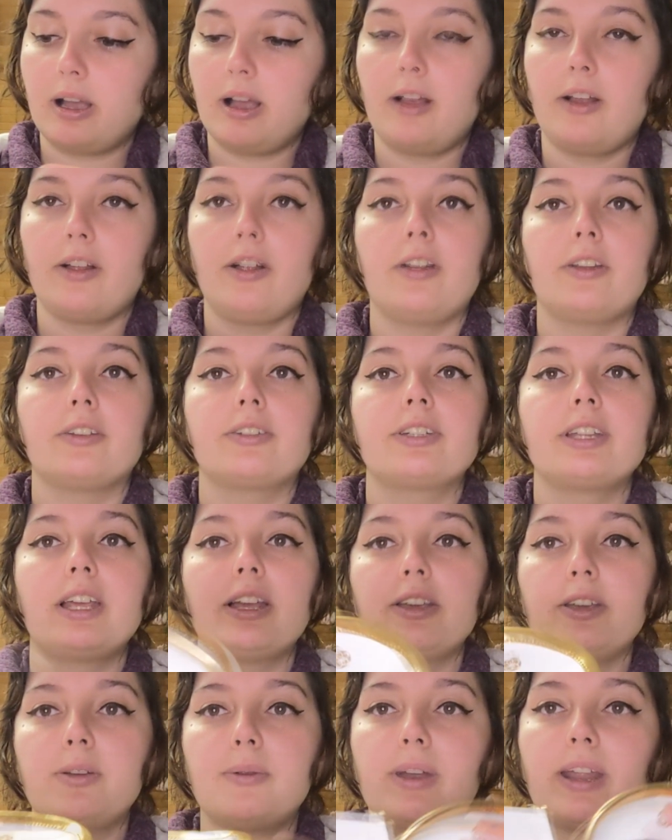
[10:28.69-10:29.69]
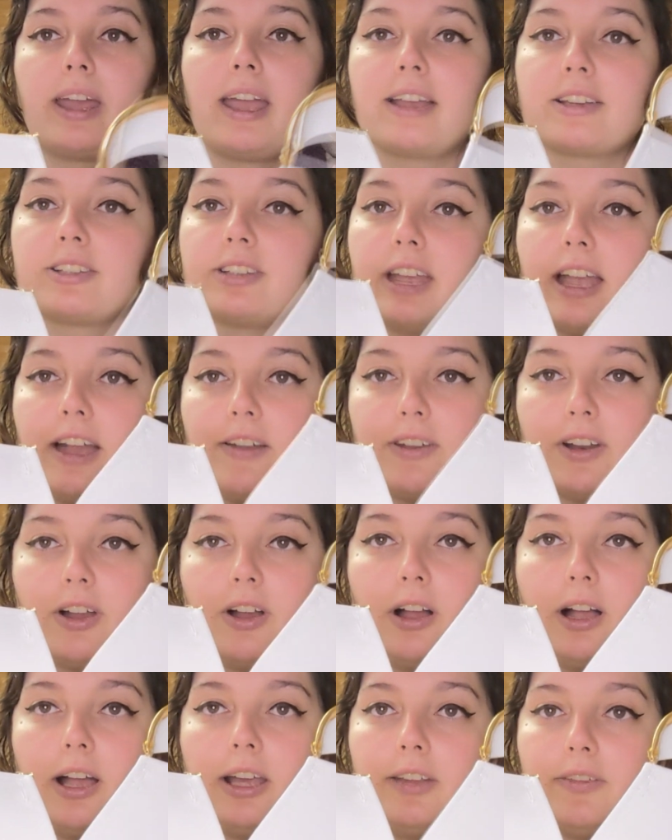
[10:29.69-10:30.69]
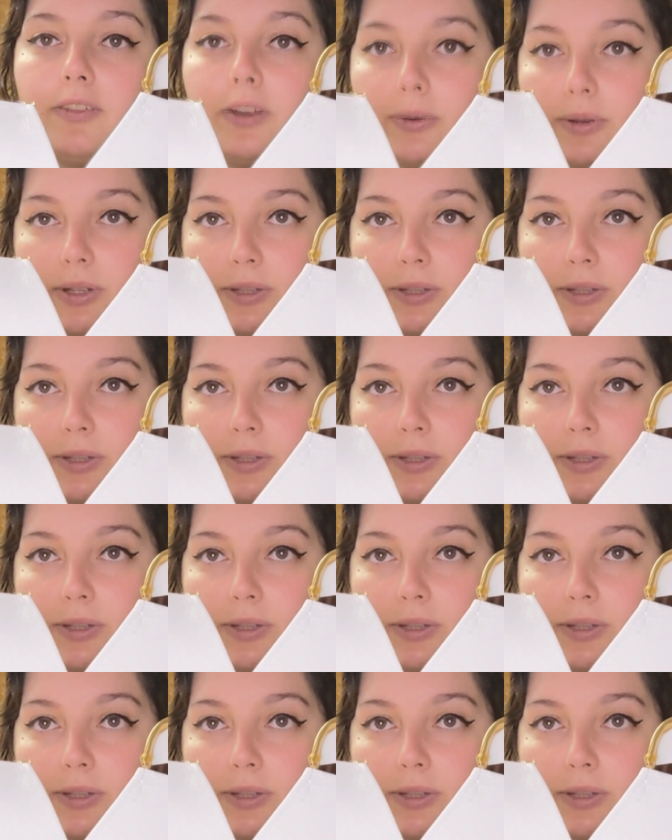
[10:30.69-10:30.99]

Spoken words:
I'll tell you when I actually have it on if it